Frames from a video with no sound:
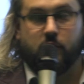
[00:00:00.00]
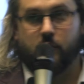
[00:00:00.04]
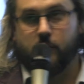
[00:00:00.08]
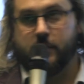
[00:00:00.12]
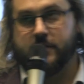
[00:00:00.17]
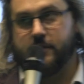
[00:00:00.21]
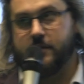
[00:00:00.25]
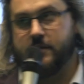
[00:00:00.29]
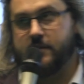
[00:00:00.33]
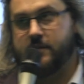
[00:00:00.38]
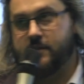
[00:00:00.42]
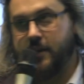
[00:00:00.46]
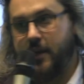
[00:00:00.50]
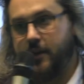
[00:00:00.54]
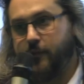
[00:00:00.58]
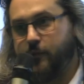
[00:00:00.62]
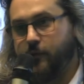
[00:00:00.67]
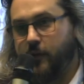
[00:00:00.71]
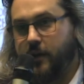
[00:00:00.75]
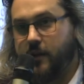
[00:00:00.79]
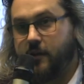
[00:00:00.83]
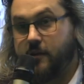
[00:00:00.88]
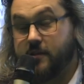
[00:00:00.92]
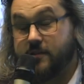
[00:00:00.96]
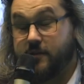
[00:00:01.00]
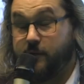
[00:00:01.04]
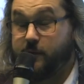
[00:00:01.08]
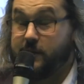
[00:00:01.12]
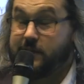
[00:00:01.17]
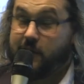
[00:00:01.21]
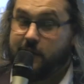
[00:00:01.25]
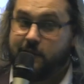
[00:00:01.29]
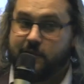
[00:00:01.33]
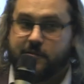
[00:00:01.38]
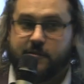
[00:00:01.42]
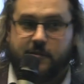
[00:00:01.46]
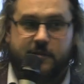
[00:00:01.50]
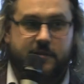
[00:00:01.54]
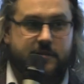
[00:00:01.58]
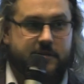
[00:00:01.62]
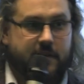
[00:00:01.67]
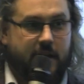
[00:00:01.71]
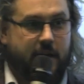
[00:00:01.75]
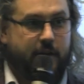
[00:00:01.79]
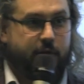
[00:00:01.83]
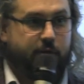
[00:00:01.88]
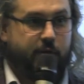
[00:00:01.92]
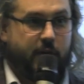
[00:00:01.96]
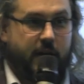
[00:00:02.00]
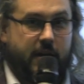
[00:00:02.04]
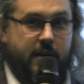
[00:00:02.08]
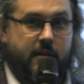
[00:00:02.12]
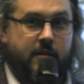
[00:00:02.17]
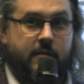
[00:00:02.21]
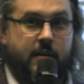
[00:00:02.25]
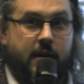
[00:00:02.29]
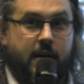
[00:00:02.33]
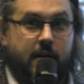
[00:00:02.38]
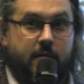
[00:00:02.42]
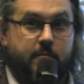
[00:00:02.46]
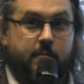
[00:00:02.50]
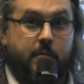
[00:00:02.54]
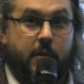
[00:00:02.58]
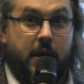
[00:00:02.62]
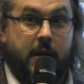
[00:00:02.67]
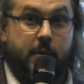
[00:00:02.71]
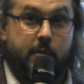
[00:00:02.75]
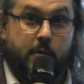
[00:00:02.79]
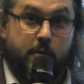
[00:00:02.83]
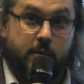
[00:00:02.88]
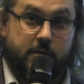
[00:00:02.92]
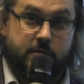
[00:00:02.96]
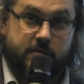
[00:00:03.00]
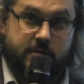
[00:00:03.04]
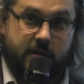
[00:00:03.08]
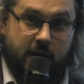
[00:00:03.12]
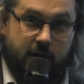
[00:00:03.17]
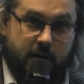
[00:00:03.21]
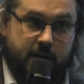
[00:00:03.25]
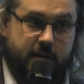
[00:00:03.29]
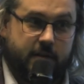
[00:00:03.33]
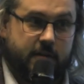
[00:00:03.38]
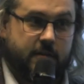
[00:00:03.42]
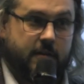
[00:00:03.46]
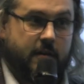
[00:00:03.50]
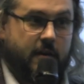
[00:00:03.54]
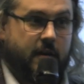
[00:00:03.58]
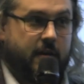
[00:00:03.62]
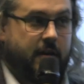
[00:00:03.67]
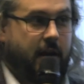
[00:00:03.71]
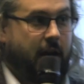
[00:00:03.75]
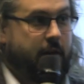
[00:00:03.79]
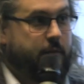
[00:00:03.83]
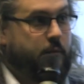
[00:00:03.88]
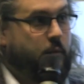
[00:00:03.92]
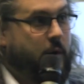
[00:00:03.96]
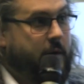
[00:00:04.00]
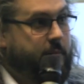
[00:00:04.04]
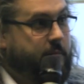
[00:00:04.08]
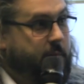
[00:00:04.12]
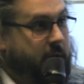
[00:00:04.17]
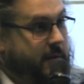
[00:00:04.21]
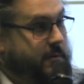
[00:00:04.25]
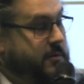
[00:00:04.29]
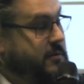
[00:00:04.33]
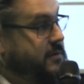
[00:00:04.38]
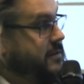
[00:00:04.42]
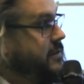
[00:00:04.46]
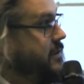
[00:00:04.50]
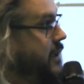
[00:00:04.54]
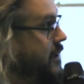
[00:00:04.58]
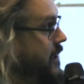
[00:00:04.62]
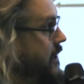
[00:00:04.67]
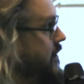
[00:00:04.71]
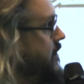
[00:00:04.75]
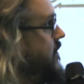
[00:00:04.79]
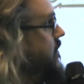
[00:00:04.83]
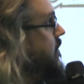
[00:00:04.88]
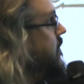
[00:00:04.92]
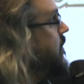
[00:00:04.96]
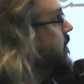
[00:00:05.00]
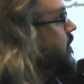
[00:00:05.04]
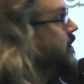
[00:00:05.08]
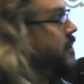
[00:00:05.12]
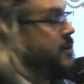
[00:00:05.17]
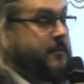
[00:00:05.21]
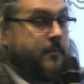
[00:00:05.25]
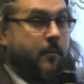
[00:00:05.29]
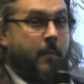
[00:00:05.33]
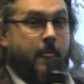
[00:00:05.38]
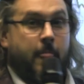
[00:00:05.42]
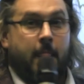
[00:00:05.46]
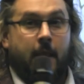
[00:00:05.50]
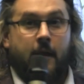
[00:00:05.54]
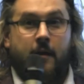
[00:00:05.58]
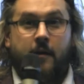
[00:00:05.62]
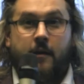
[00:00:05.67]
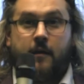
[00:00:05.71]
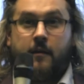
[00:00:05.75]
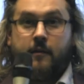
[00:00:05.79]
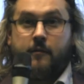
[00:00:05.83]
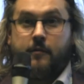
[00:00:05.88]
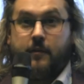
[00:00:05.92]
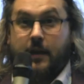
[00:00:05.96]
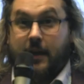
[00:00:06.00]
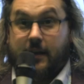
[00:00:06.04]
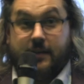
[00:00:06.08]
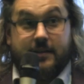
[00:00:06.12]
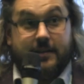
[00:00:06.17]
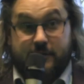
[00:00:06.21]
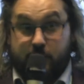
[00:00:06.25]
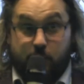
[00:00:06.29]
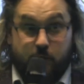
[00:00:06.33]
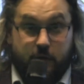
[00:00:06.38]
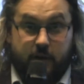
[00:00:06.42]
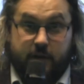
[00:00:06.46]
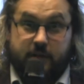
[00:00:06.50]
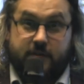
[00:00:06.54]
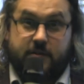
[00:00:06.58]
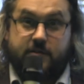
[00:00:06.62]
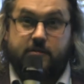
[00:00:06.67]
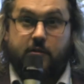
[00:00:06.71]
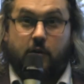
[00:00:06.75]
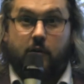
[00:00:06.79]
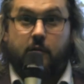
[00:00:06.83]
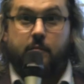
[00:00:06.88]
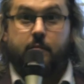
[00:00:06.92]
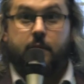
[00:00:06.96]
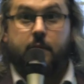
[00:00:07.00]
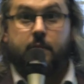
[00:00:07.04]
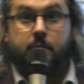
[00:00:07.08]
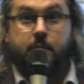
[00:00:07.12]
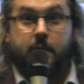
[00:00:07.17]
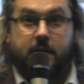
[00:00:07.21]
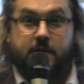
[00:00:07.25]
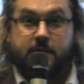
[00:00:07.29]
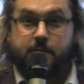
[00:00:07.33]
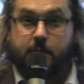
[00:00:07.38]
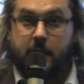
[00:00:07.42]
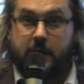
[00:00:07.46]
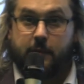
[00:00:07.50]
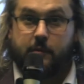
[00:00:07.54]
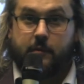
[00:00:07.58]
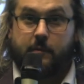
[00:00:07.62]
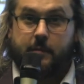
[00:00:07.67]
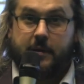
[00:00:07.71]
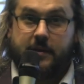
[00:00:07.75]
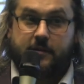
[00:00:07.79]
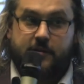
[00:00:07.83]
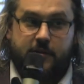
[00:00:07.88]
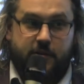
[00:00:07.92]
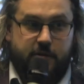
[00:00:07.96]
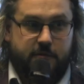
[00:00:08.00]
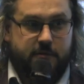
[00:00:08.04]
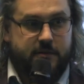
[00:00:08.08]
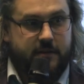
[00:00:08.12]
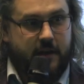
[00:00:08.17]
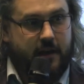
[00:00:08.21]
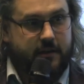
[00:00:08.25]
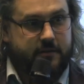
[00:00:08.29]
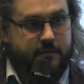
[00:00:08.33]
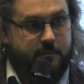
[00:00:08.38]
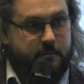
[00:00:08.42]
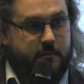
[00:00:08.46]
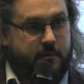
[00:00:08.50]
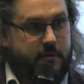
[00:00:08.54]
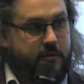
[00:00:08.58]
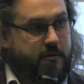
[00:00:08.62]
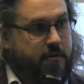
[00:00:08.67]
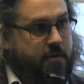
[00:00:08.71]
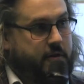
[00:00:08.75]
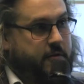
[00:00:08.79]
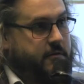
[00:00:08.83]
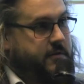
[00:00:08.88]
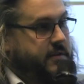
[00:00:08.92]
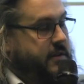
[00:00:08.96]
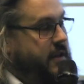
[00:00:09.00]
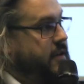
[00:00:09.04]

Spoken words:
that we do it safely, because if we don't do it safely, people will die, and then when people die, it's all going to stop, because people will be too scared to use